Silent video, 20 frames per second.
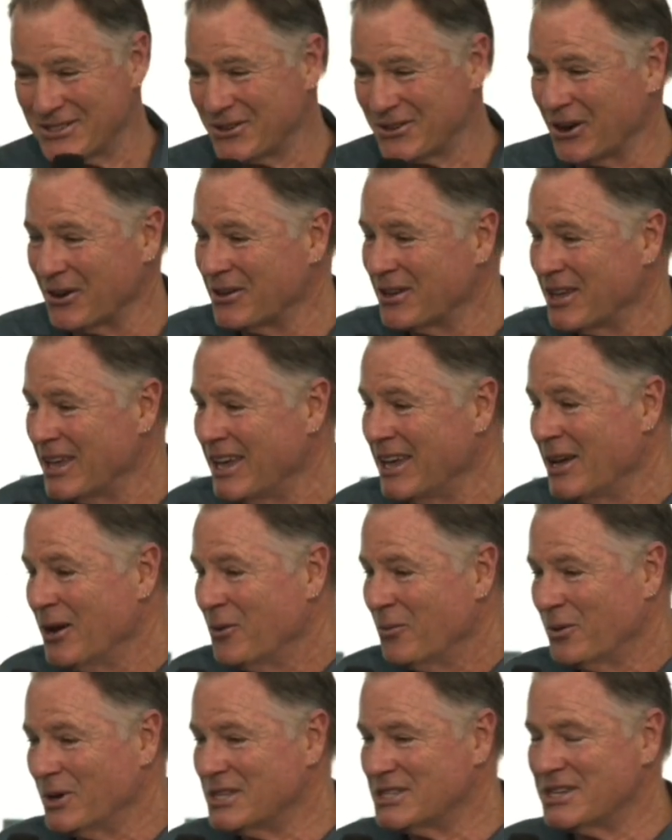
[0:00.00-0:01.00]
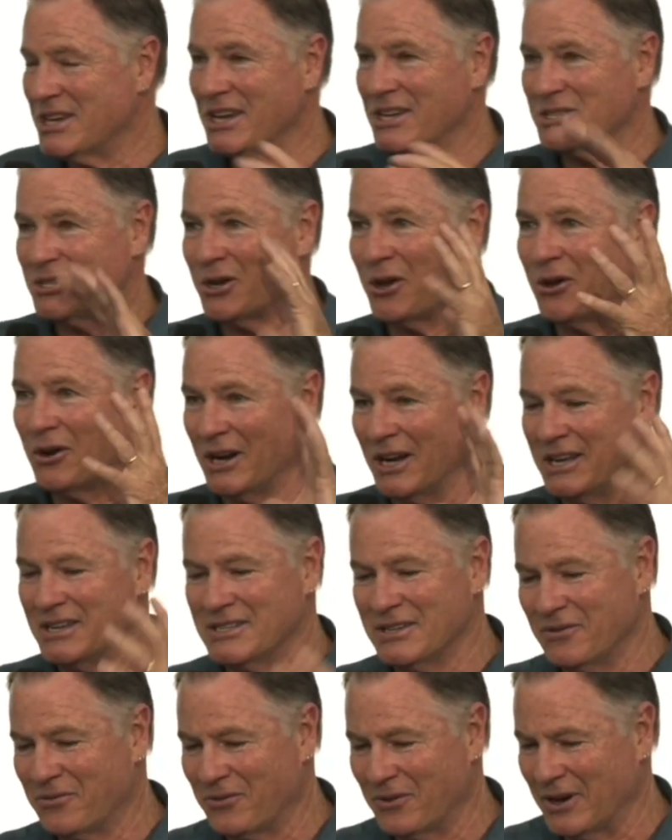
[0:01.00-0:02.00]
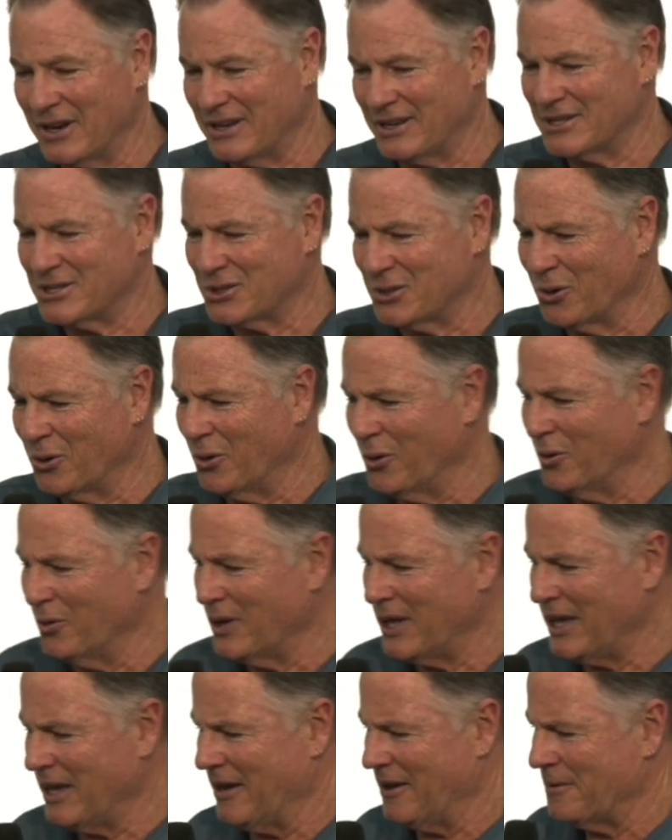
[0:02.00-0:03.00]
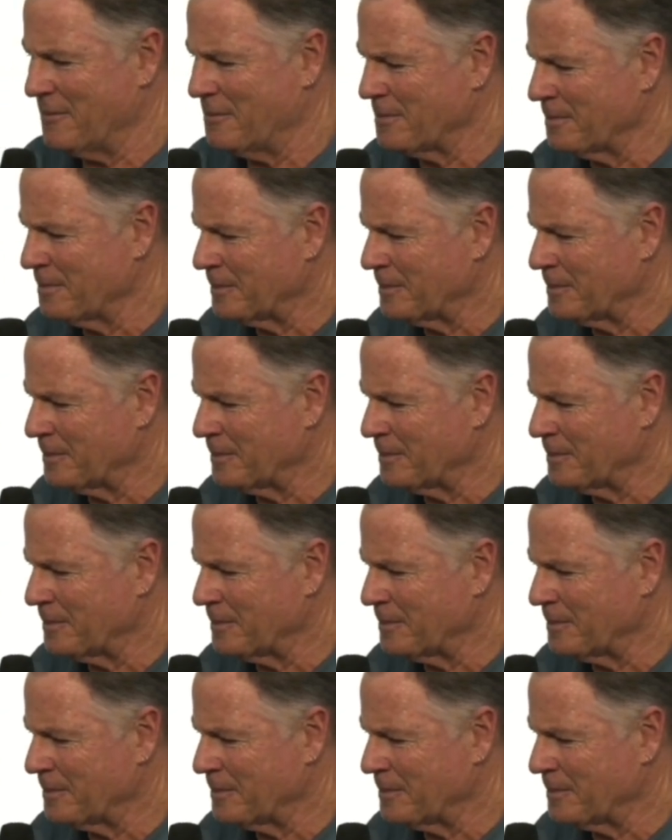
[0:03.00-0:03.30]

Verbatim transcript: So we see a totally different Saul here.